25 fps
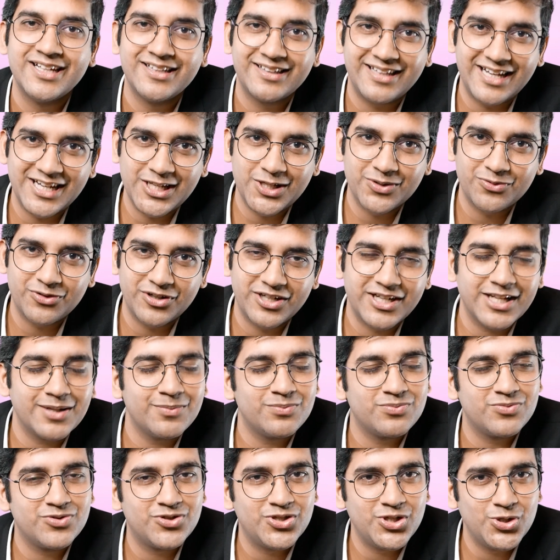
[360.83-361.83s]
Thank you for your
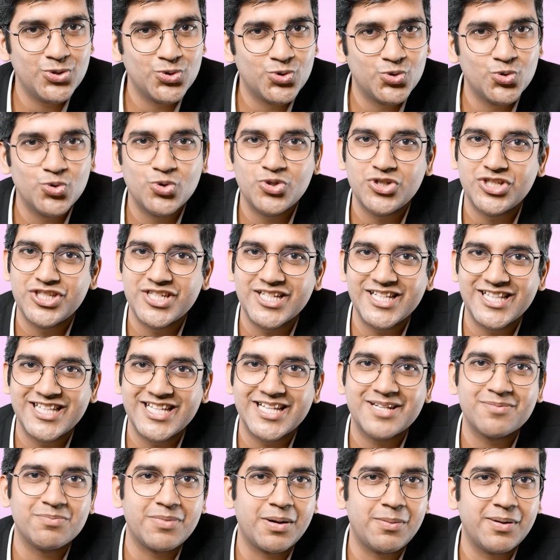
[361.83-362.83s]
time. See you soon. Till
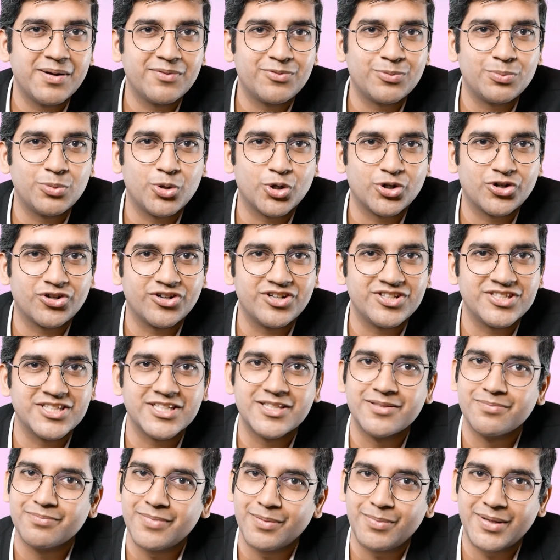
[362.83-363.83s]
then, bye-bye from Dr.
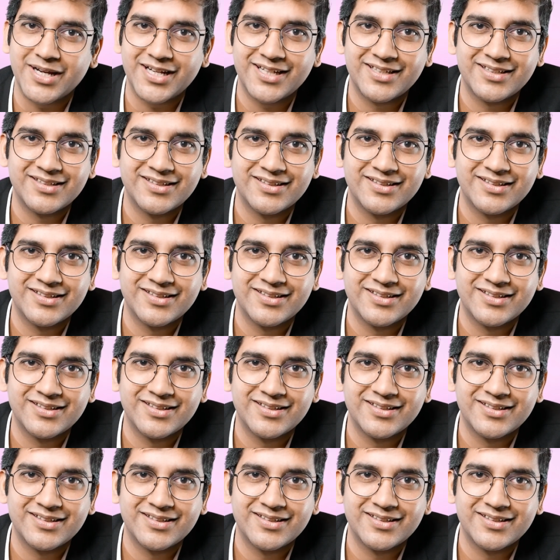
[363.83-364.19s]
Ranjith. Bye-bye.